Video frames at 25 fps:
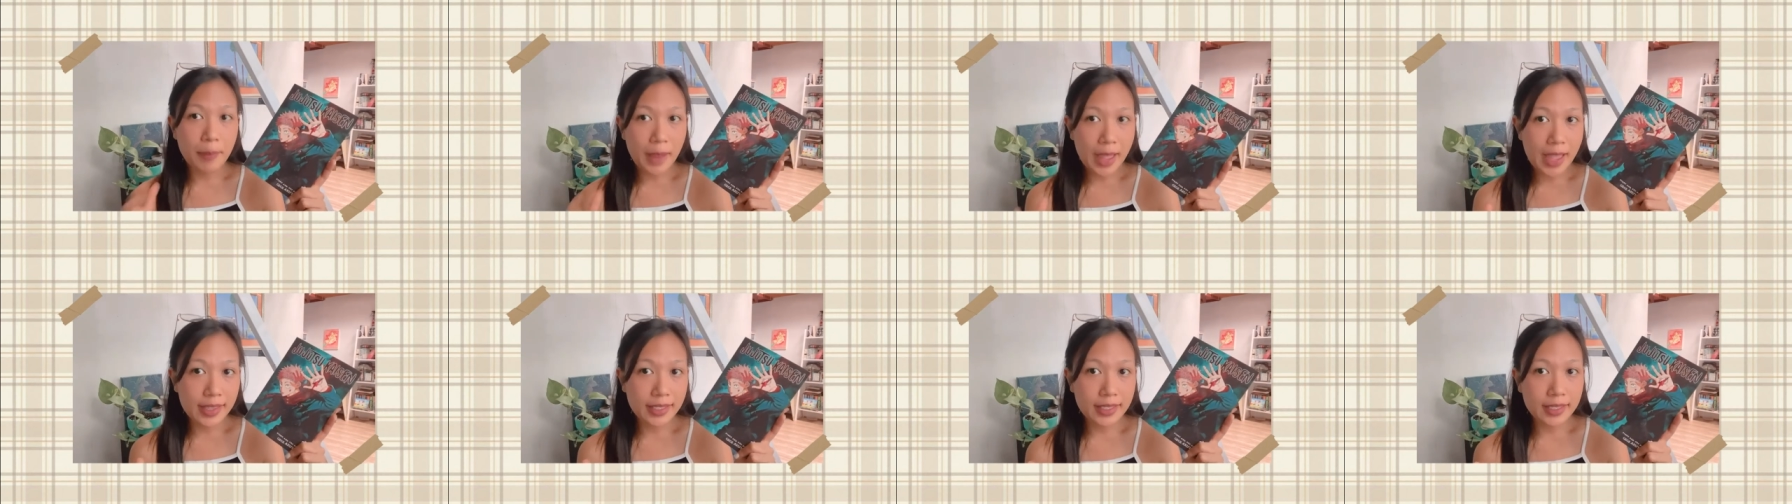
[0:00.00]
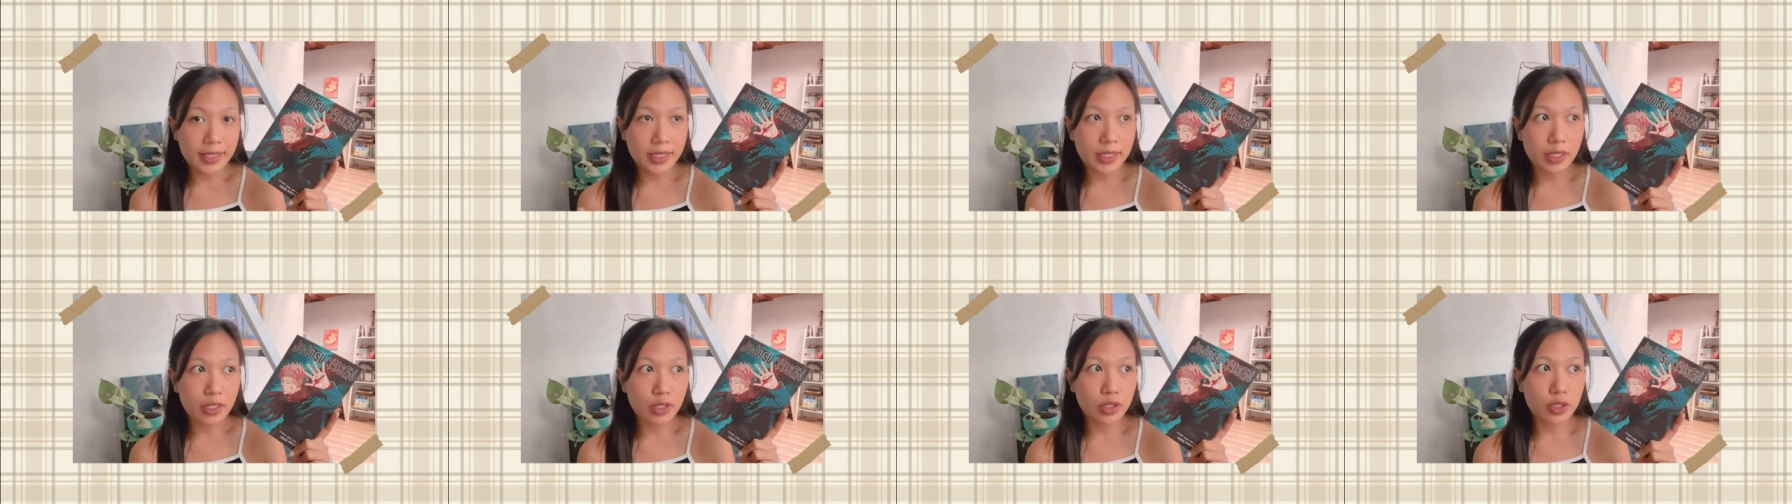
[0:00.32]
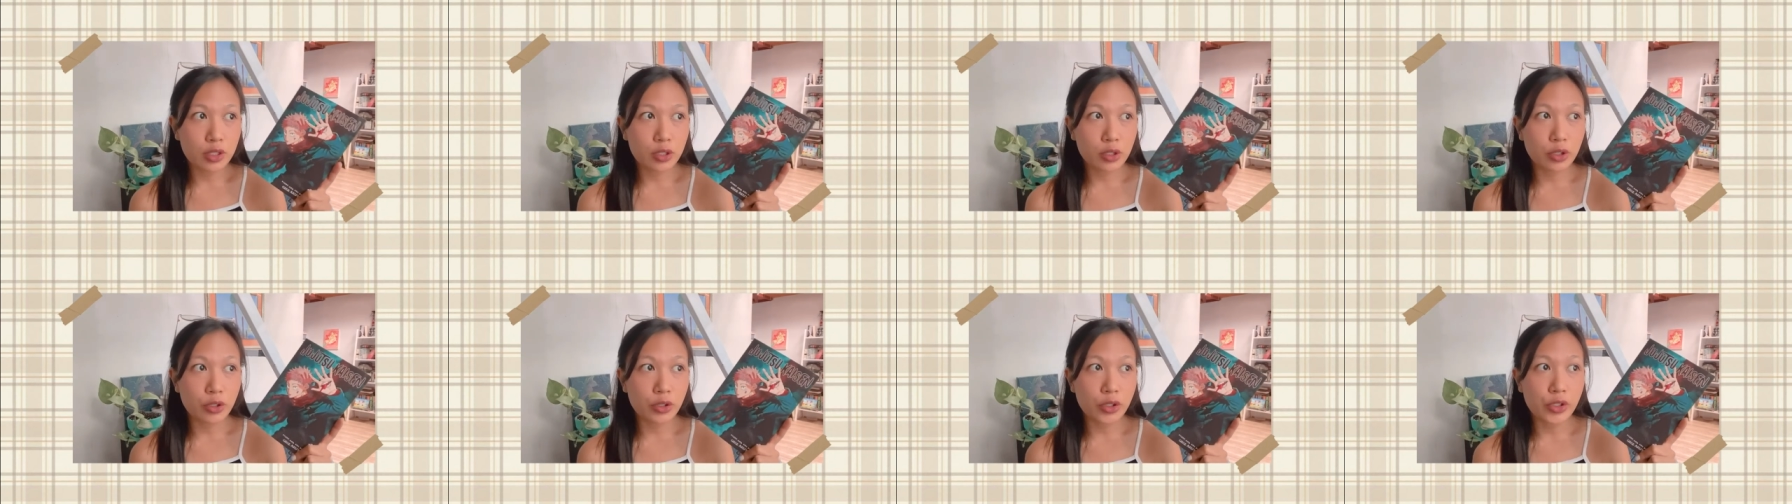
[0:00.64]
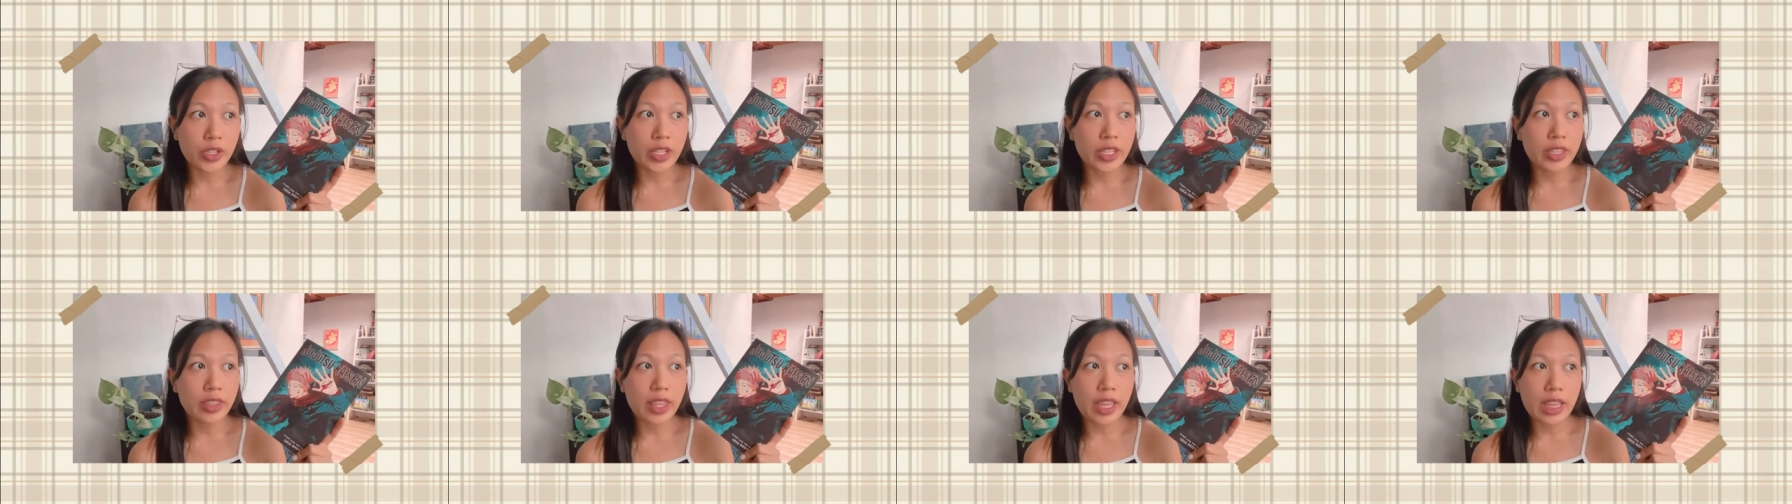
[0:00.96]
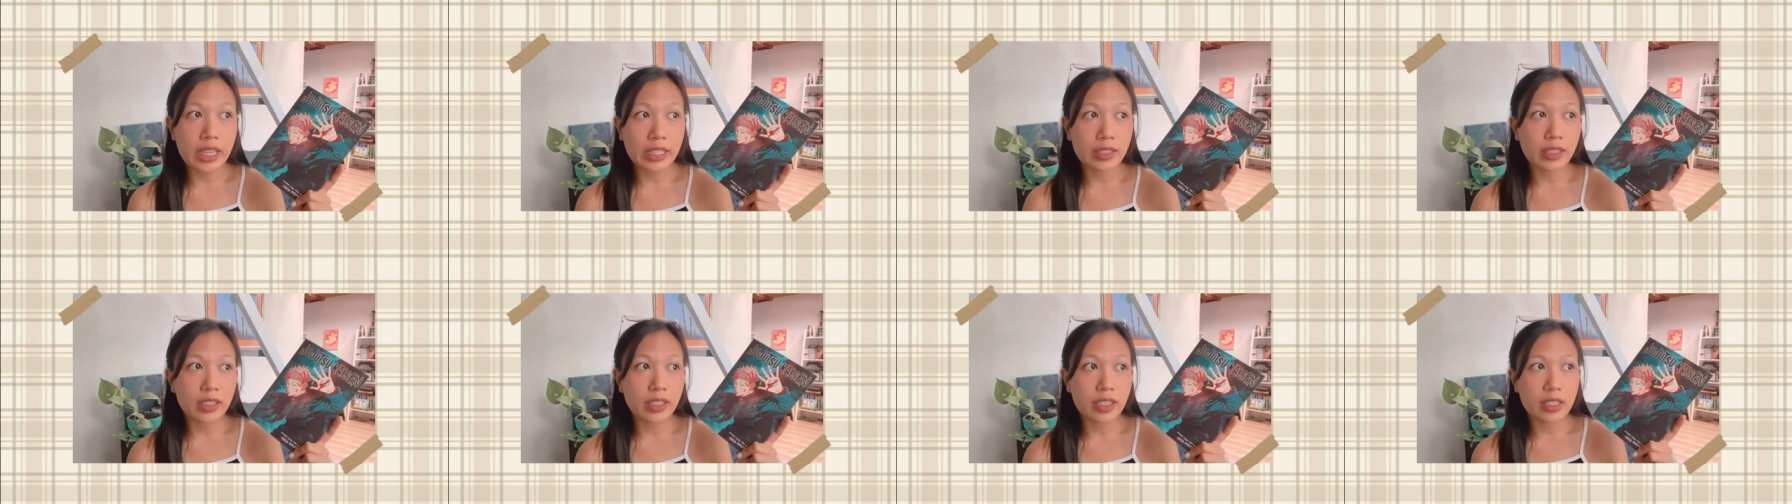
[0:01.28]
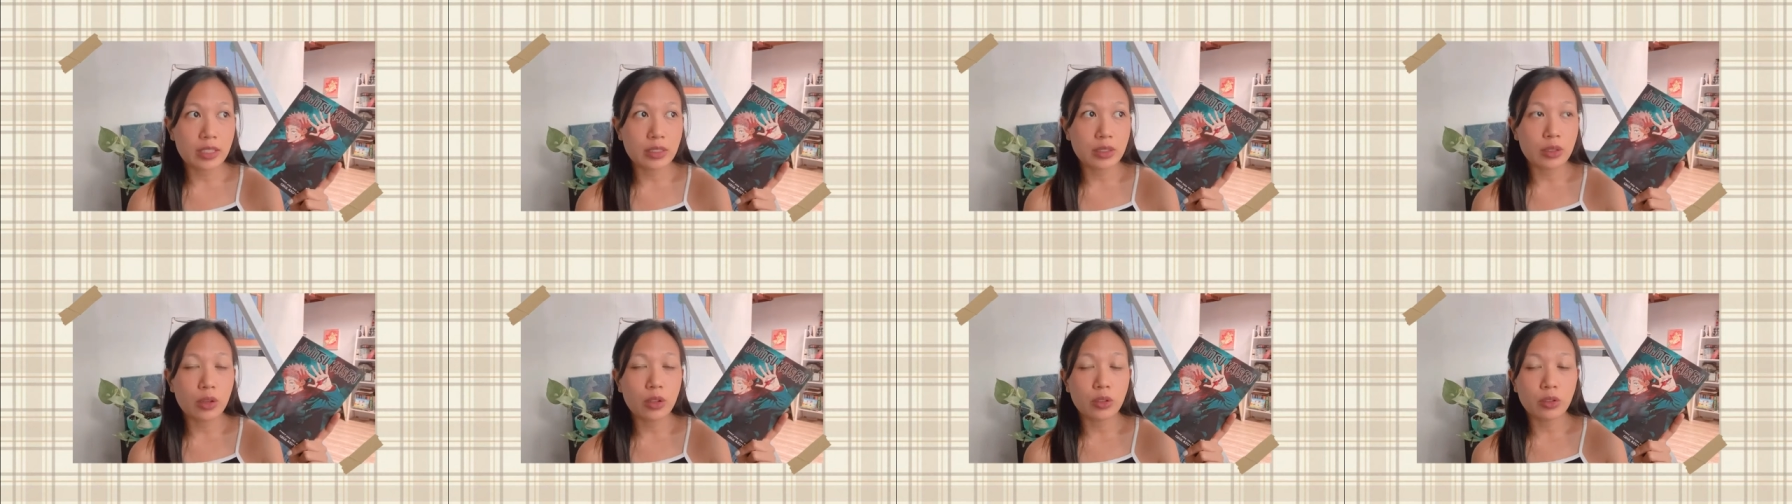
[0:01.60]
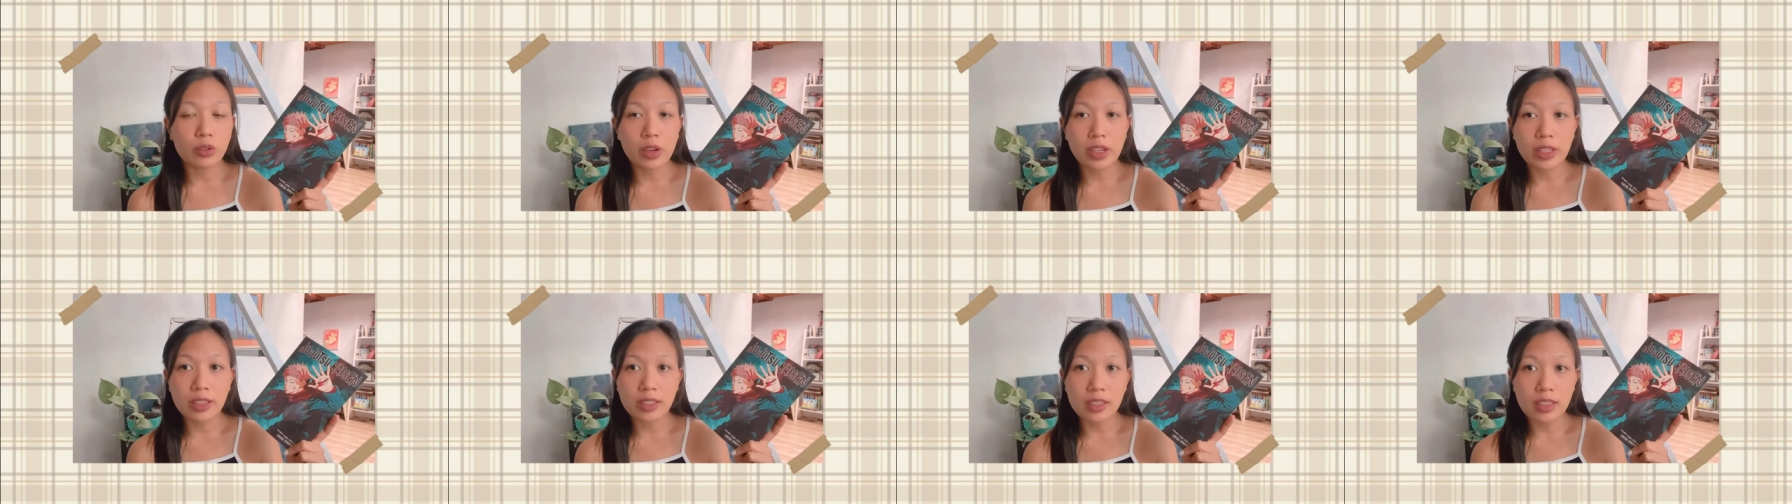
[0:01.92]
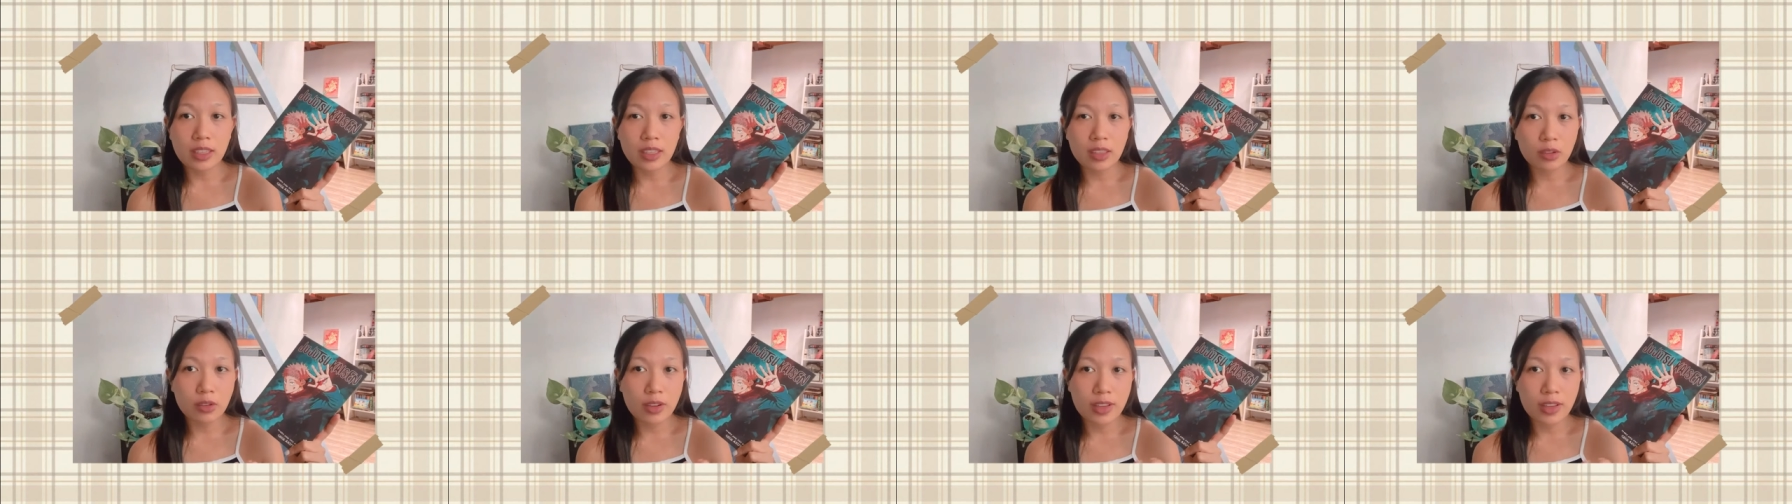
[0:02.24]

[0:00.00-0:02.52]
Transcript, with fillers: past the story that is already